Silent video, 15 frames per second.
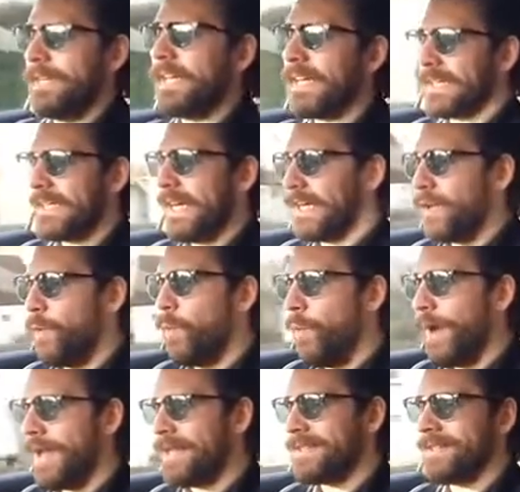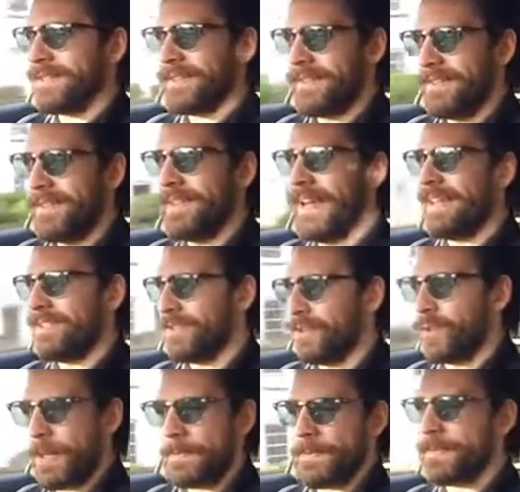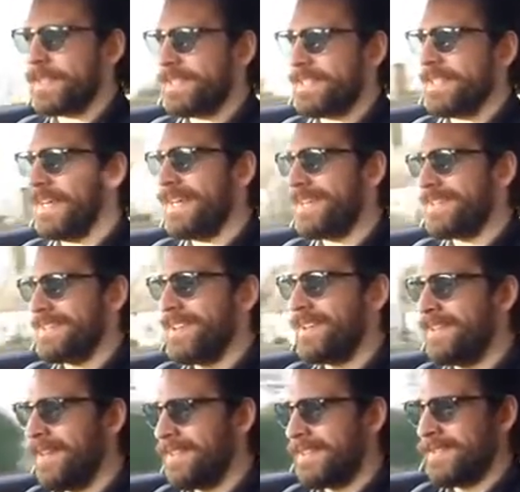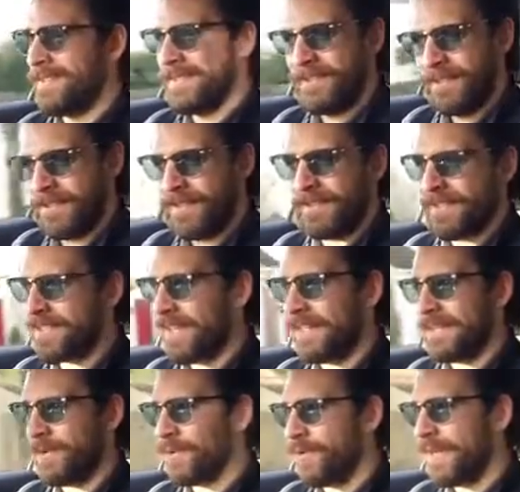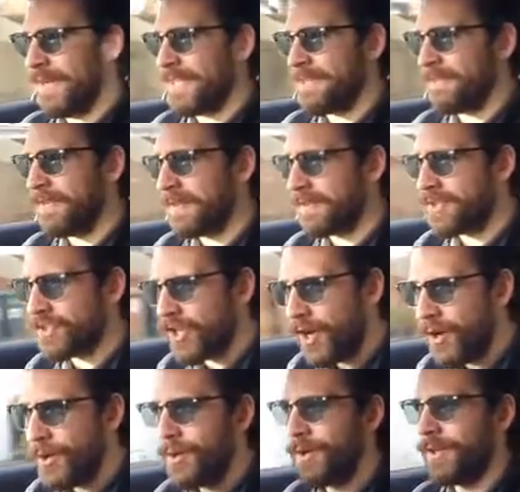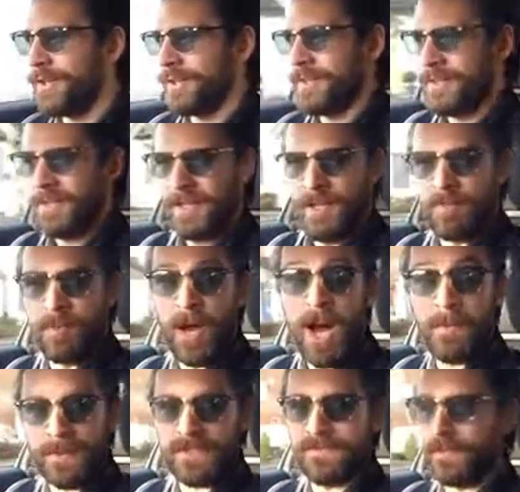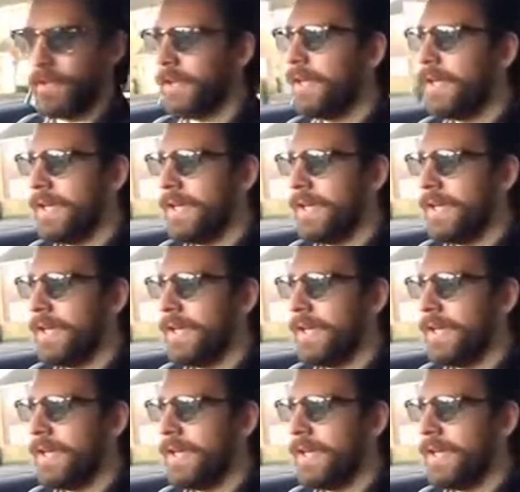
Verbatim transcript: And I cannot wait to get to grips with this thing and just, under, just understand how great it is. It feels so purposeful.